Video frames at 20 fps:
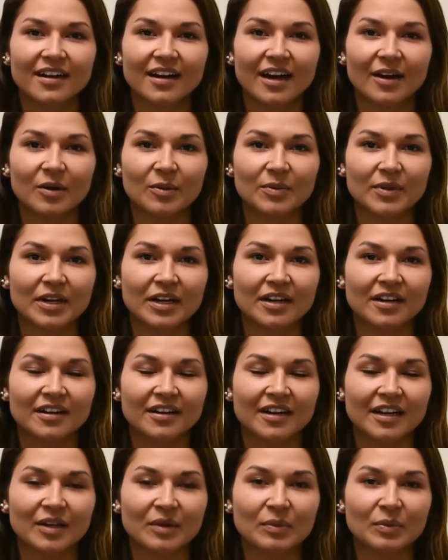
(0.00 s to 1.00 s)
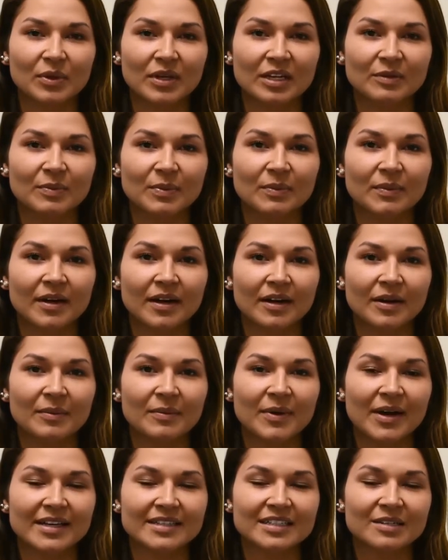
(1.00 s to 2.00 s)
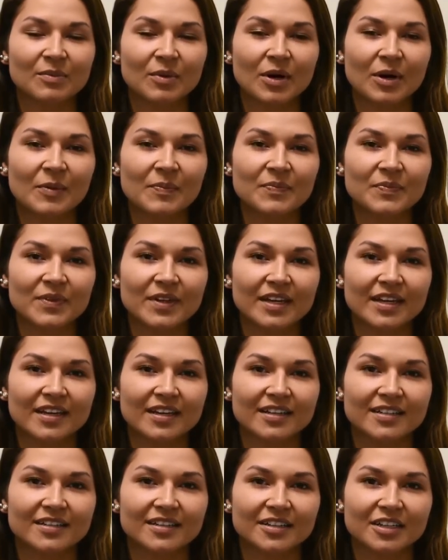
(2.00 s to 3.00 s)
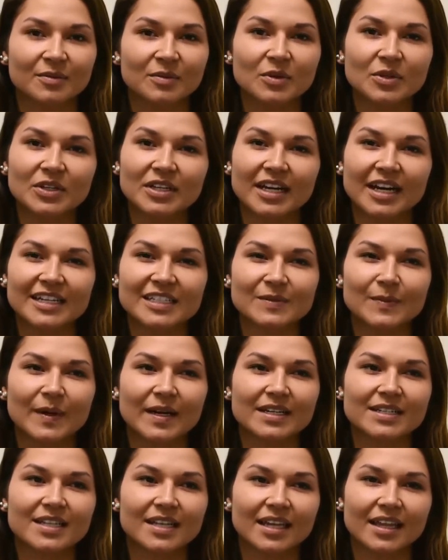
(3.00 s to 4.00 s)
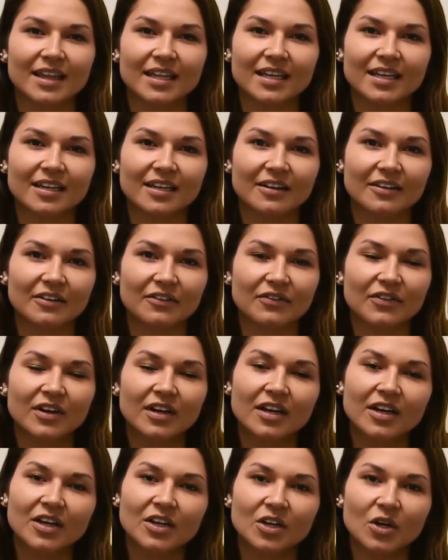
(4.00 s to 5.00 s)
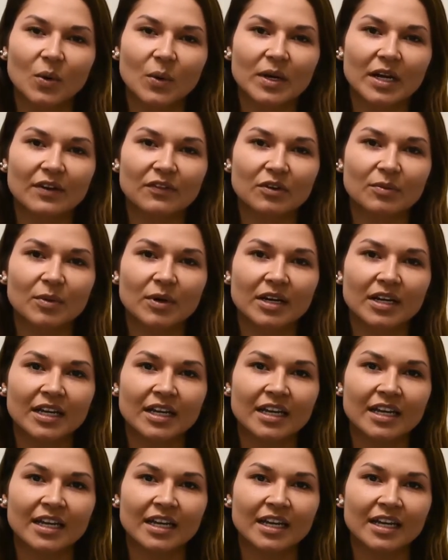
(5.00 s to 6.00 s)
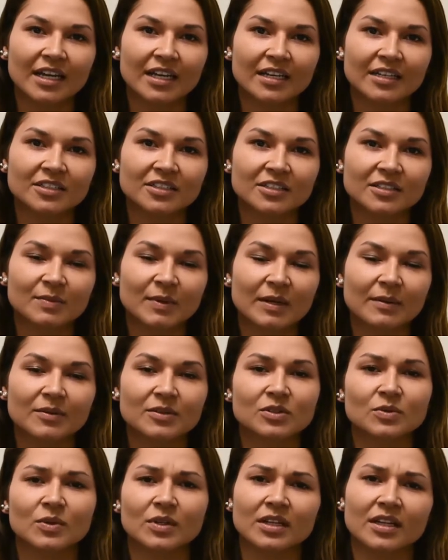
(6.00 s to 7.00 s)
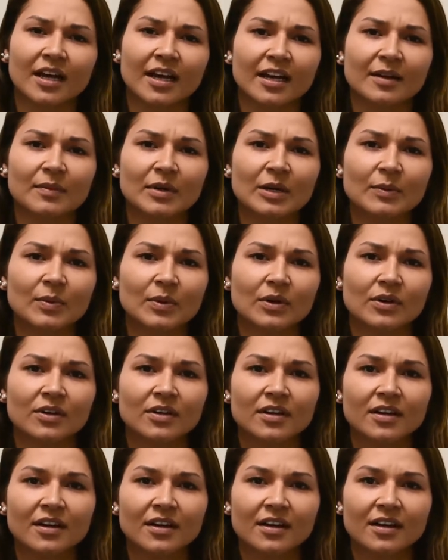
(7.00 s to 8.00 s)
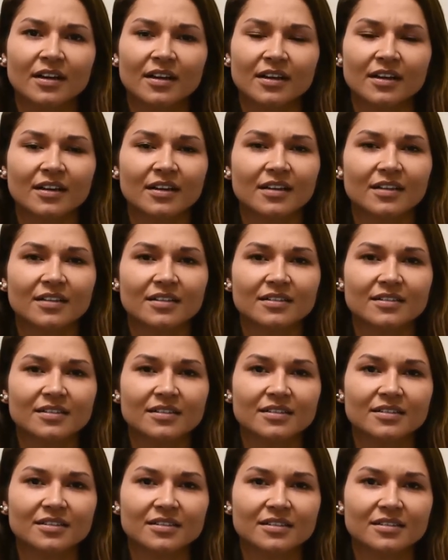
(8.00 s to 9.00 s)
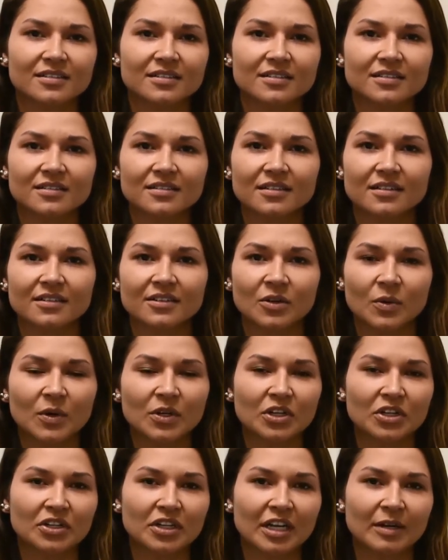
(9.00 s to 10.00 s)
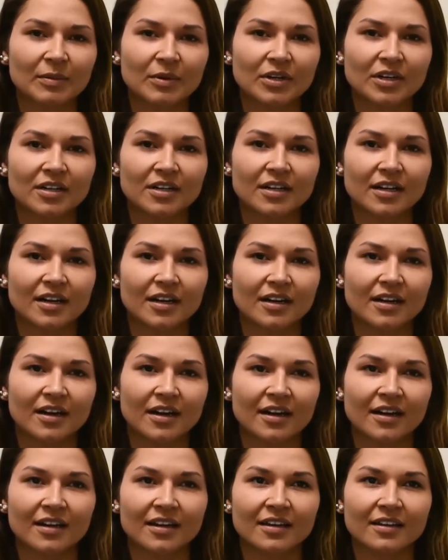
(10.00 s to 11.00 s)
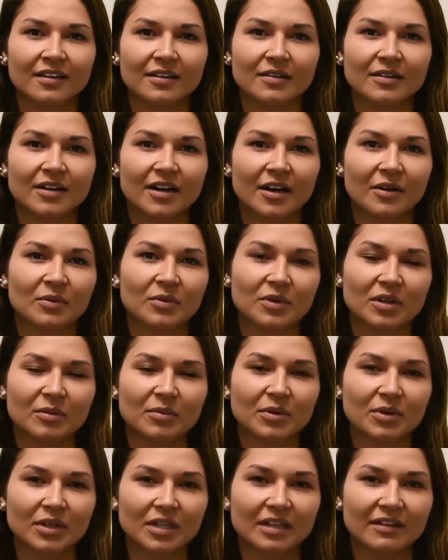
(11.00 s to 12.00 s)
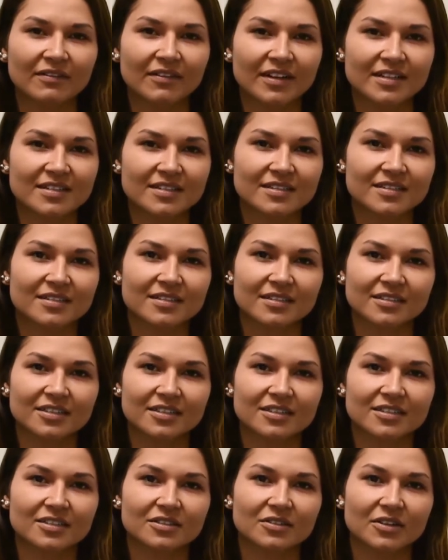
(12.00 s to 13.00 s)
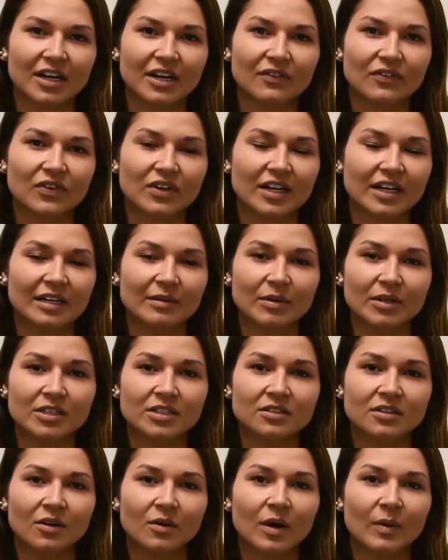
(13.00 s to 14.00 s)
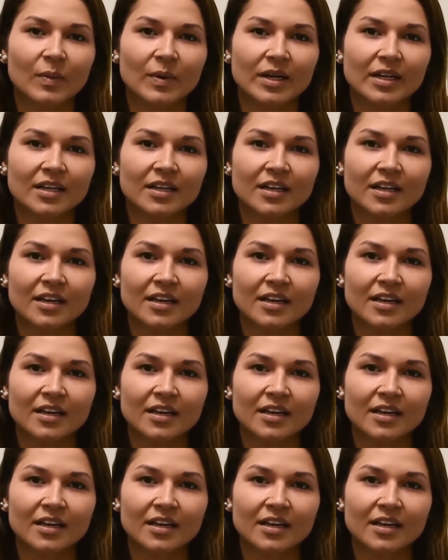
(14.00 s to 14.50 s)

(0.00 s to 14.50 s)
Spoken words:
I'm there and I played basketball, and the community aspect, I think, of knowing everybody and just being able to rely on people and just knowing your neighbor, I really believe that's just great for anybody to grow up in.